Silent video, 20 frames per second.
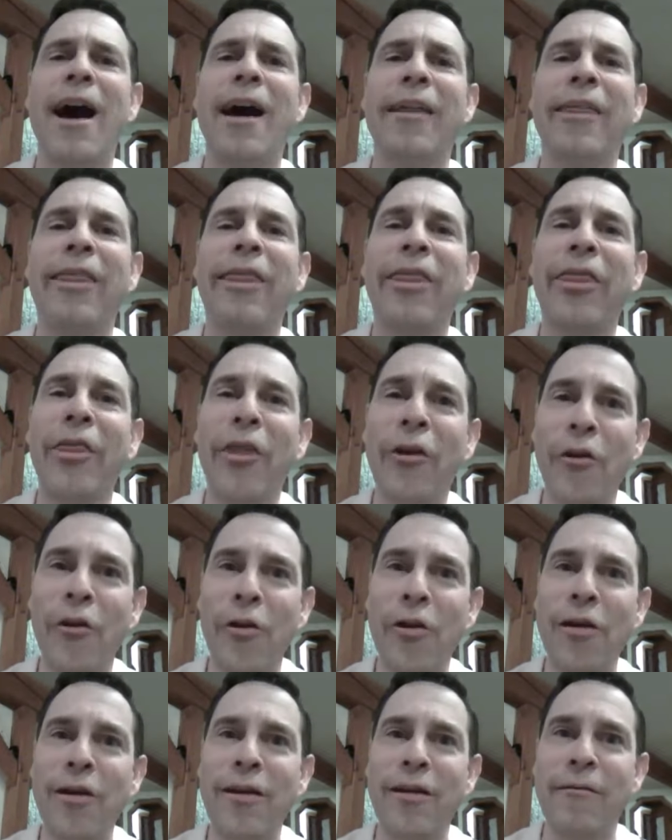A
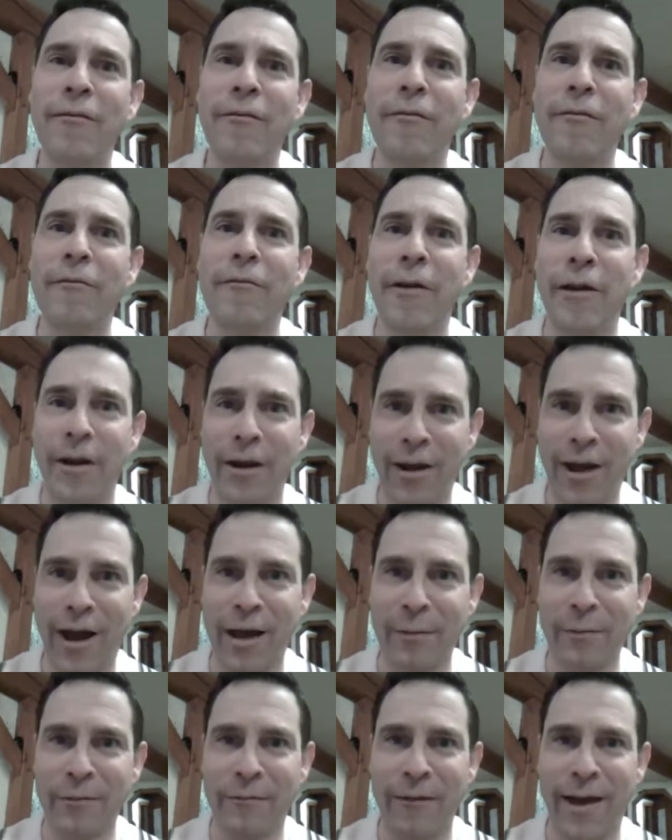third very
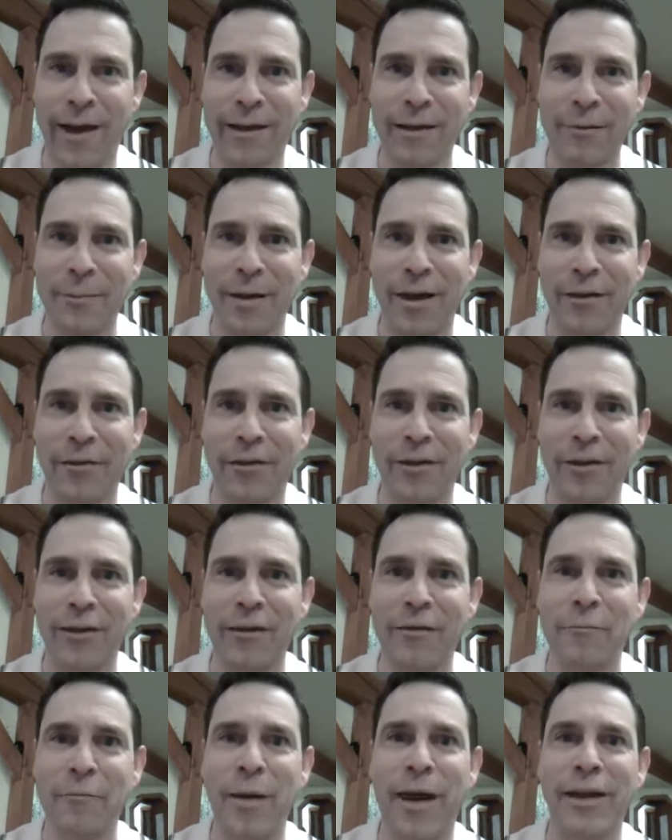common fact about
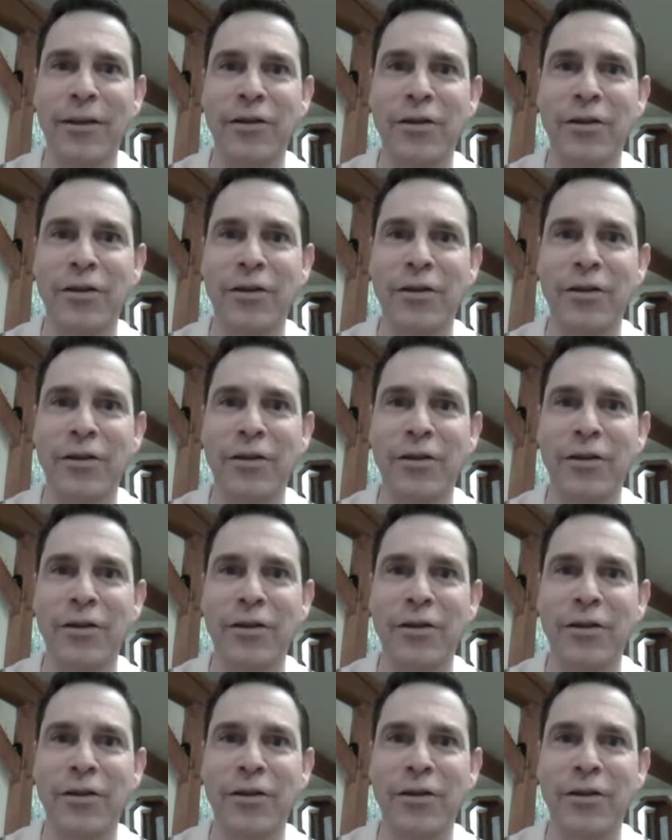the